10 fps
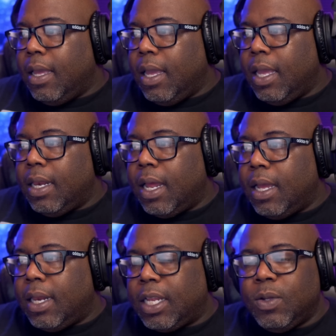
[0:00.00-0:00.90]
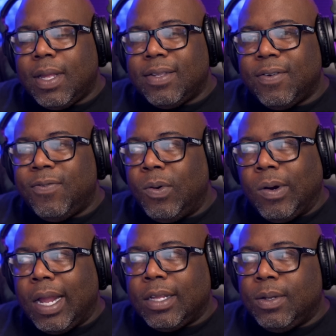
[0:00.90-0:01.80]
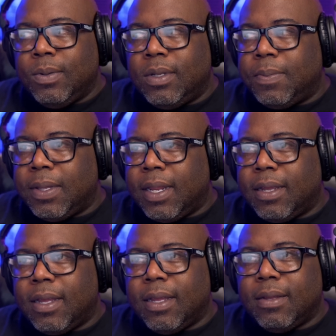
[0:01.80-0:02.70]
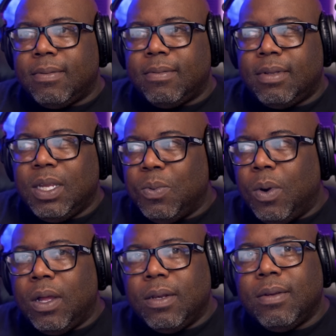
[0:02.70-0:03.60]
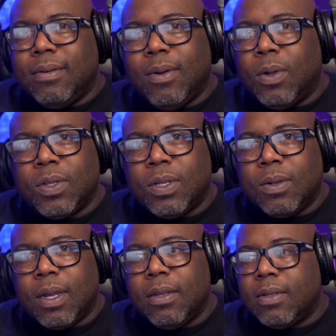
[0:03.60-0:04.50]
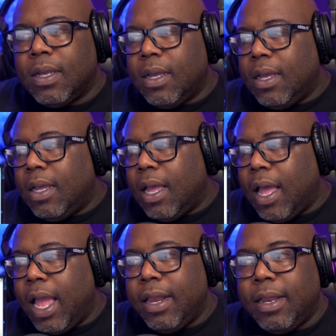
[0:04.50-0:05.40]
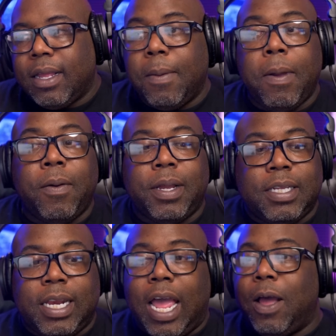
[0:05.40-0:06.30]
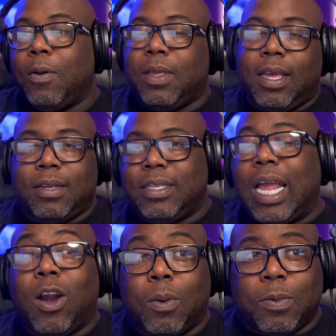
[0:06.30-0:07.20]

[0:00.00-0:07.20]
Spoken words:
in like 2004, I had to do something like T1 also, guys. And comparing it to now, yeah, terrible